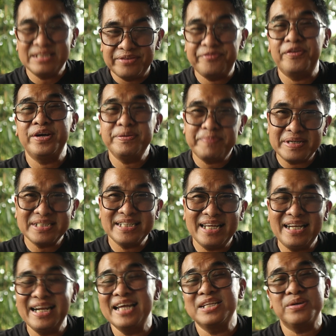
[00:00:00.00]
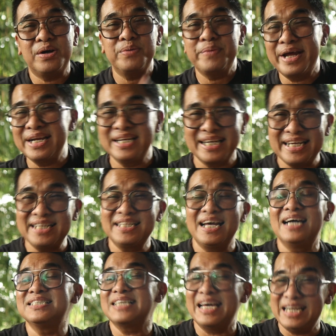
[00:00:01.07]
the 40% later on when the
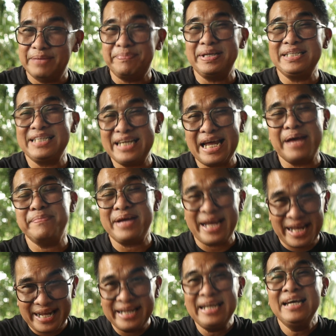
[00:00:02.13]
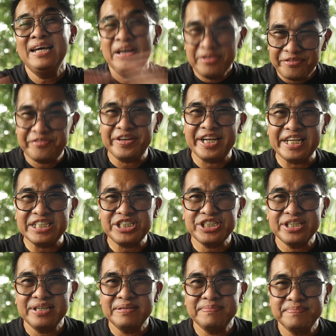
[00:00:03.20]
kitas and the PTMA
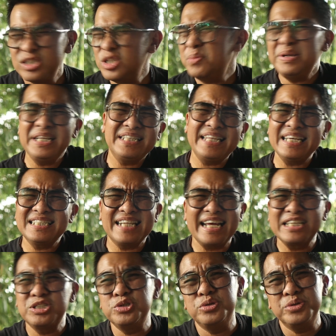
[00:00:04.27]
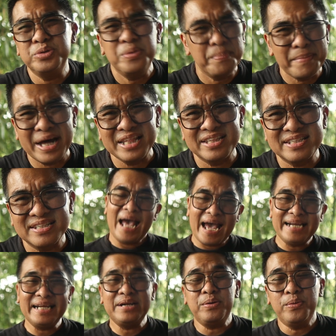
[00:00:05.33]
finish. Normally it takes like 2 months.
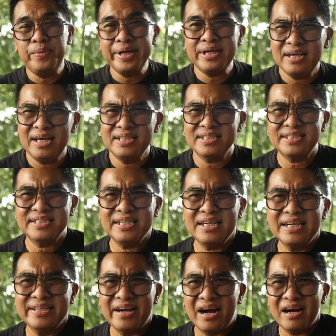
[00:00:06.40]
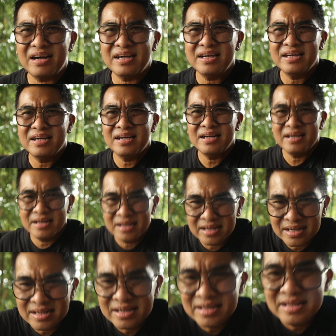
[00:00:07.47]
And then a week, it is still dark.
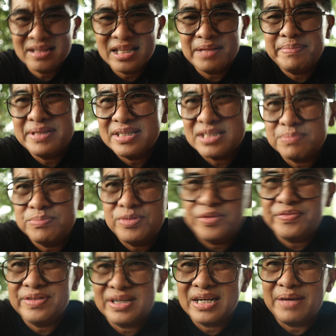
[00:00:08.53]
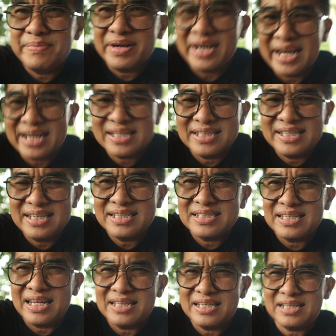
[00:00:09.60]
Let me just move the camera like this.
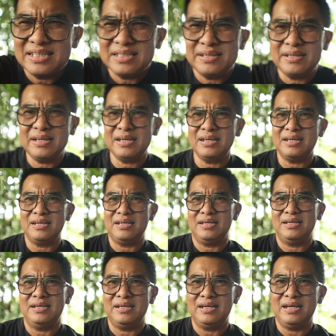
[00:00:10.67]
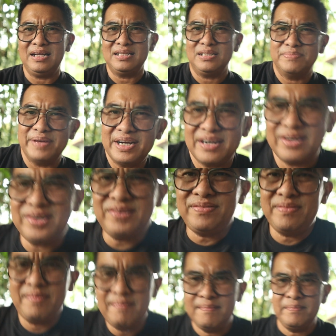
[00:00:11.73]
I think better,
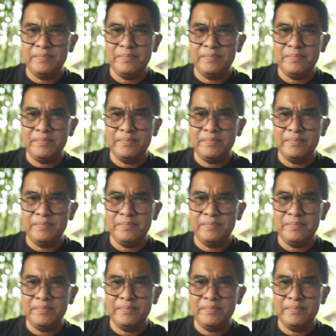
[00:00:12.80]
no?